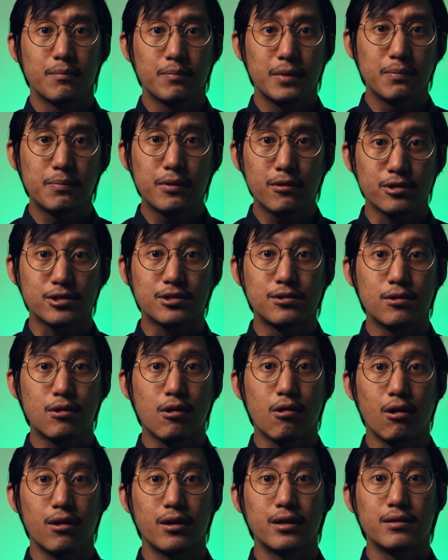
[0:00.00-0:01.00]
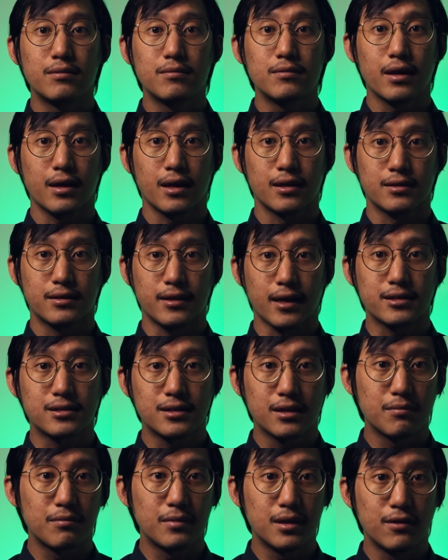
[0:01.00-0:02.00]
people were still calling and
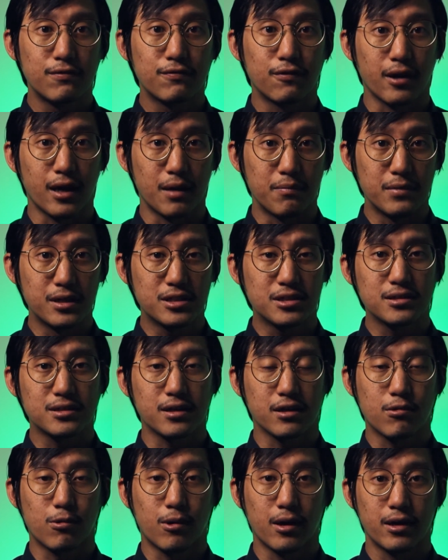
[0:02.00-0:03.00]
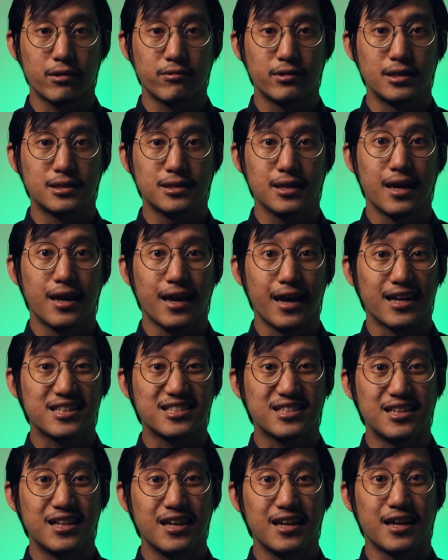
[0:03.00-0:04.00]
texting me for admissions inquiries
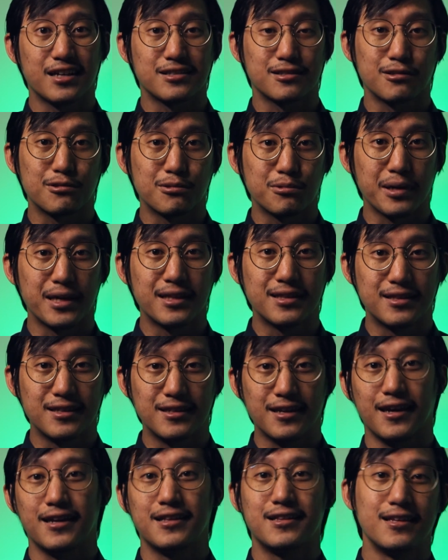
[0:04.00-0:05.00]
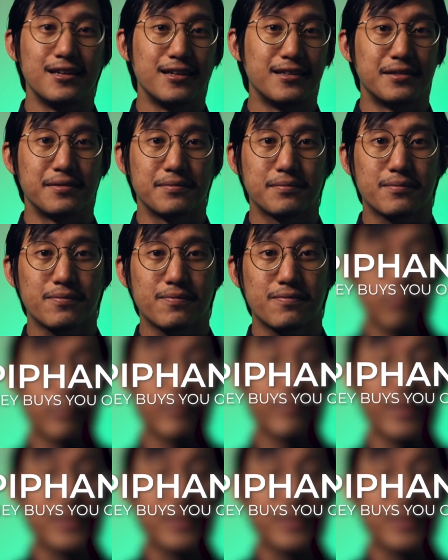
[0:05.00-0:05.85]
as late as twenty eighteen. With